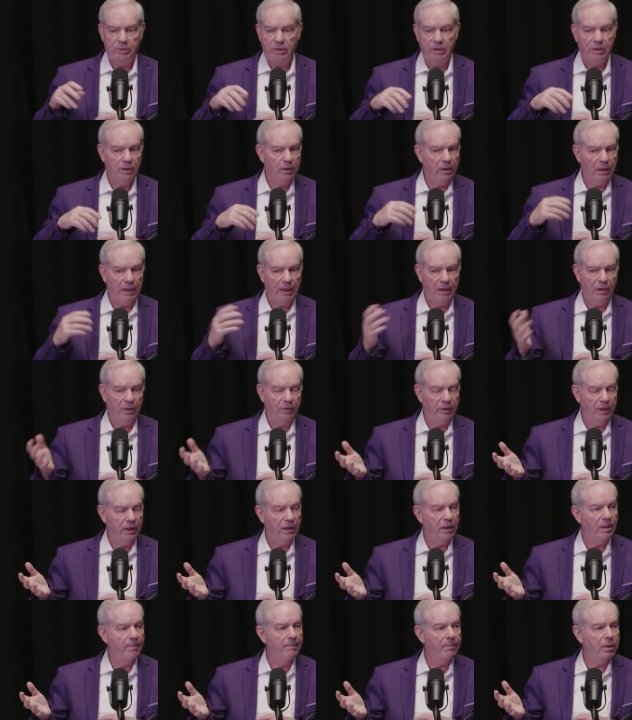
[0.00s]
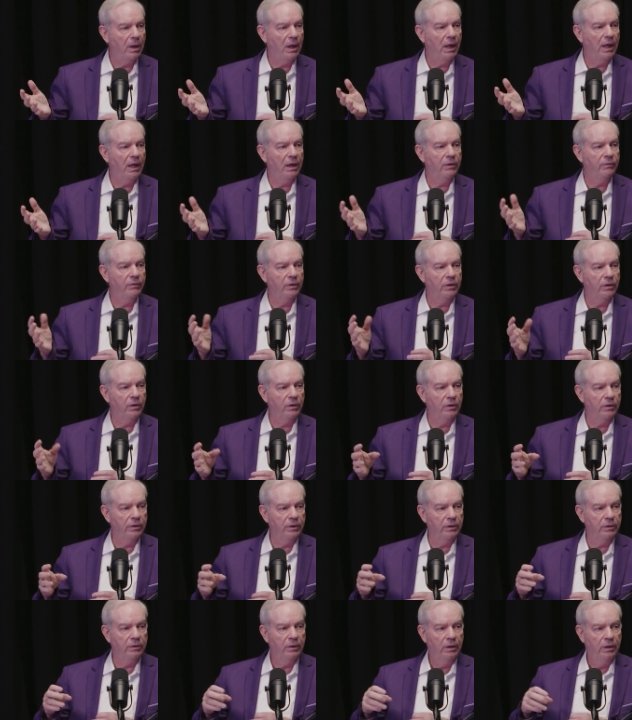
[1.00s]
then how are they complying with all
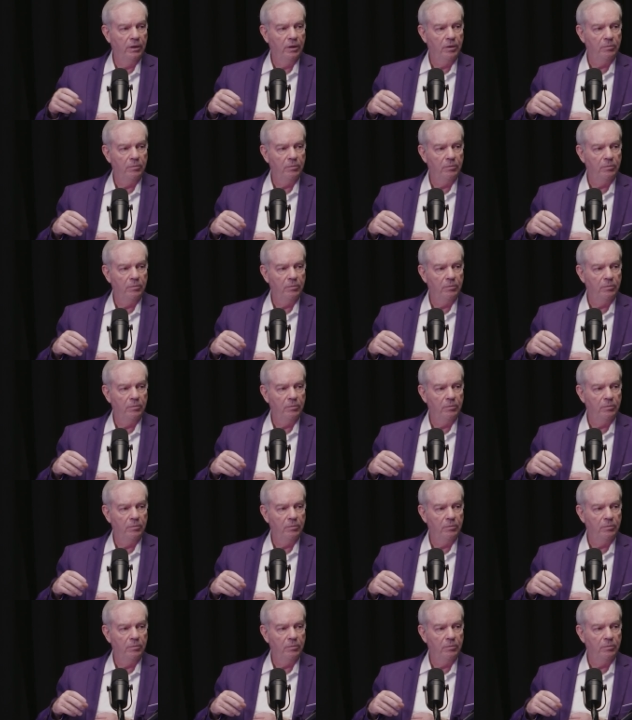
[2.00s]
the